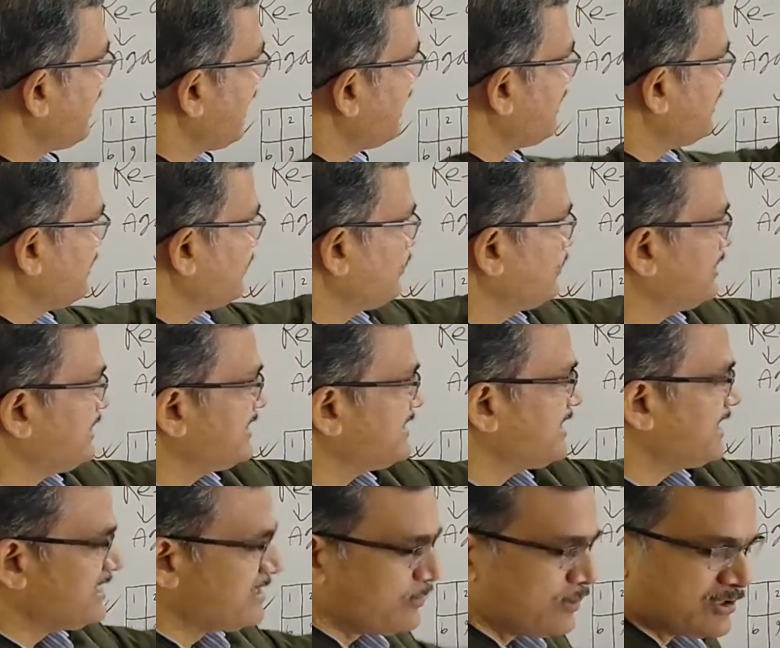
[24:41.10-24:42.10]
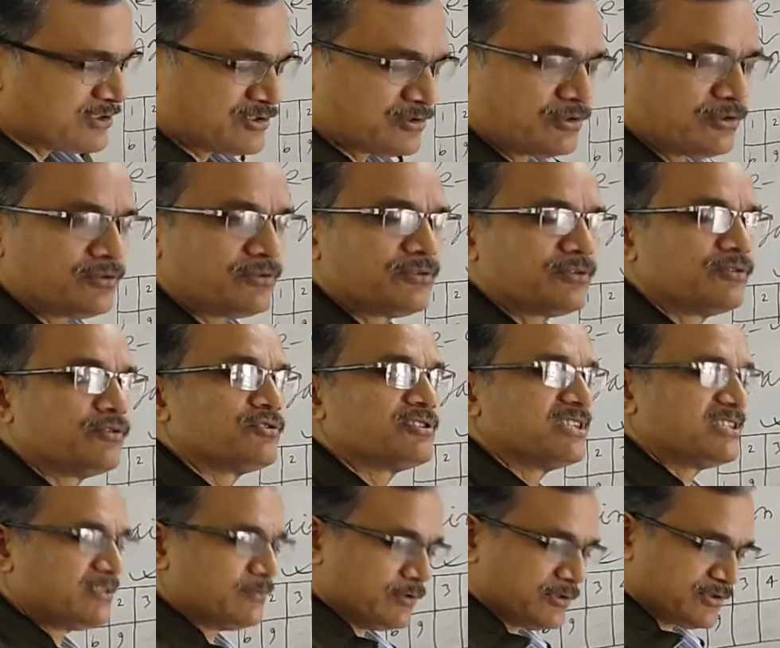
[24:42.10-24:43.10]
and this item also, those
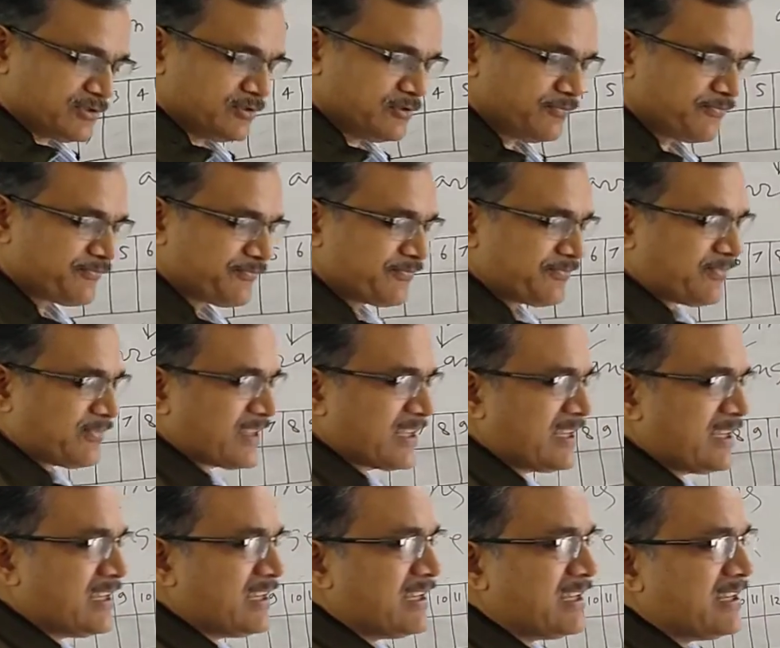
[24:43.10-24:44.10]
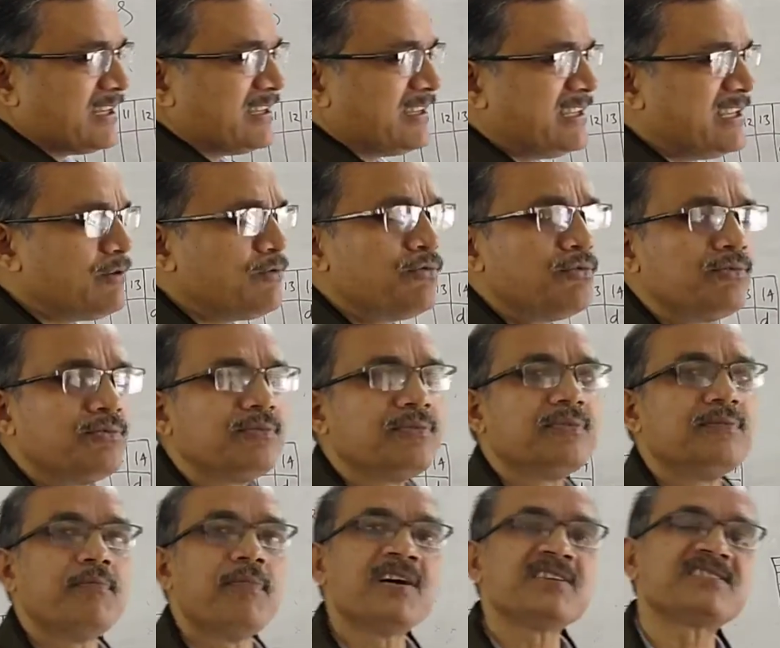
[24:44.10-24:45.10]
items also. You
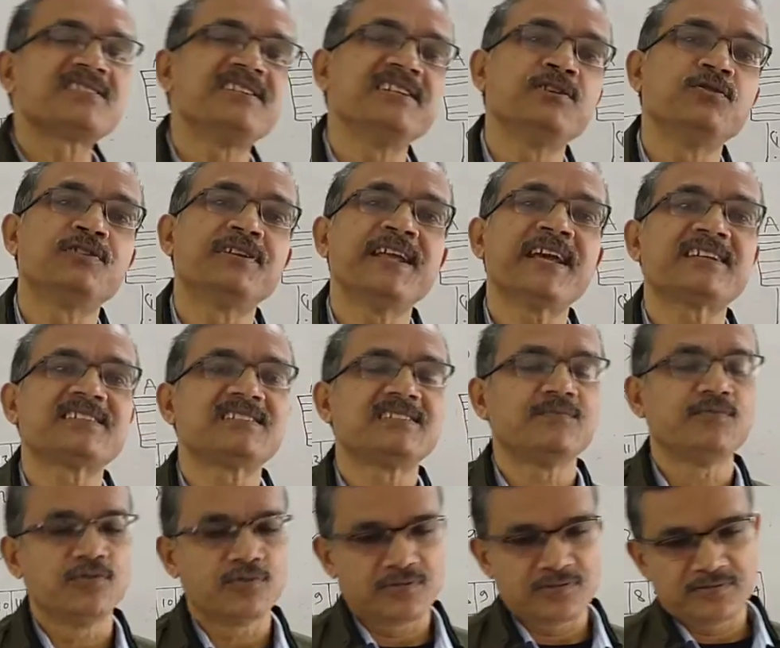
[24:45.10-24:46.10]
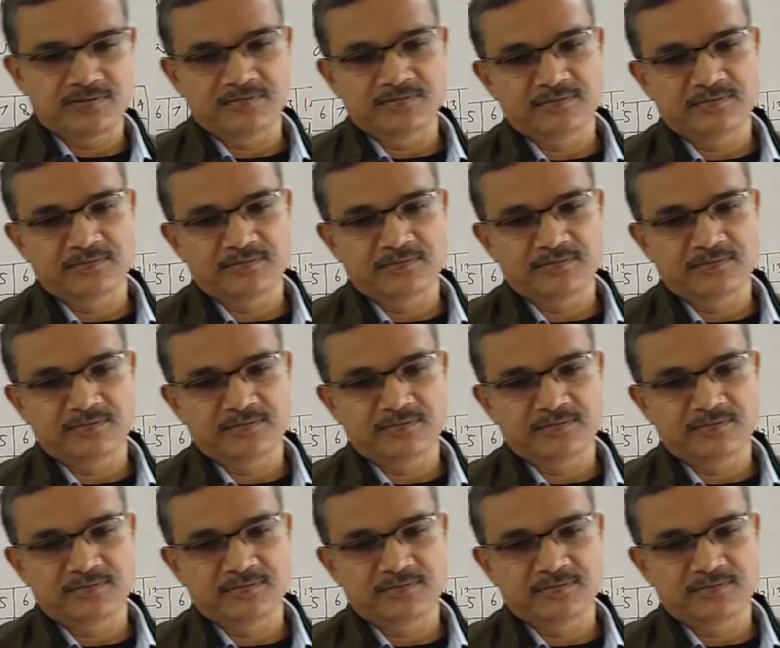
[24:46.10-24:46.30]
must read your textbook.